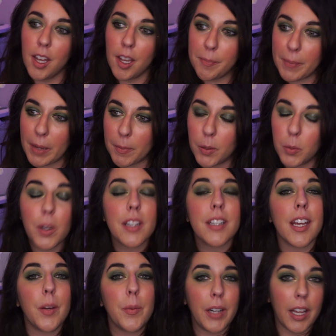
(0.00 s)
Maybe one
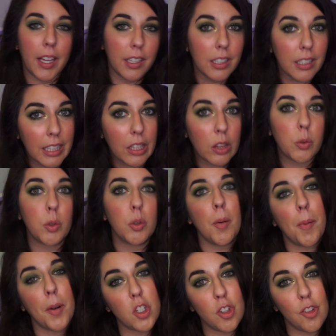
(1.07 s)
day when I get through a
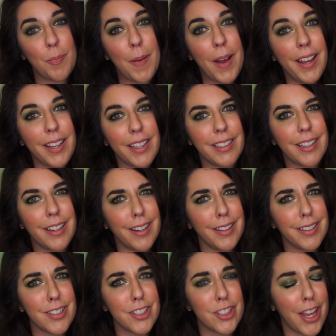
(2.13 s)
bunch of my
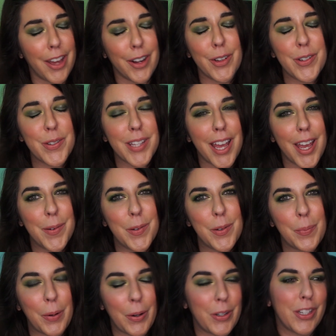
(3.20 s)
shadows, I will
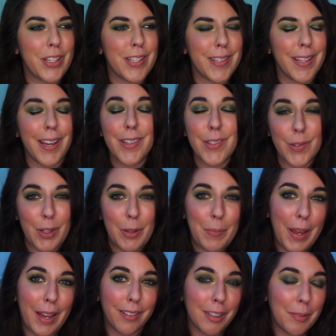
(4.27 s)
purchase the ice cream
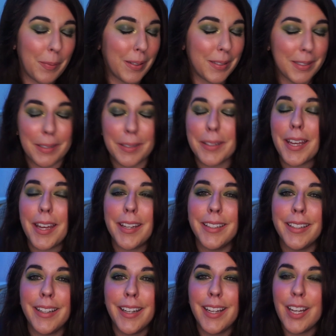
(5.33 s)
palette, but until
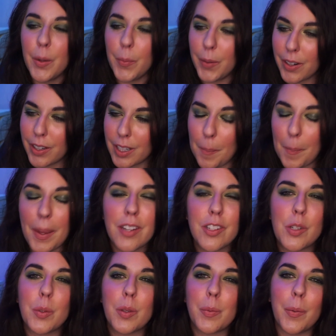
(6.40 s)
then, we are going to make
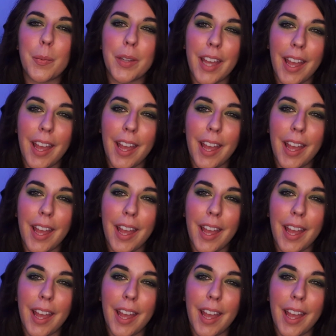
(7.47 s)
do with what we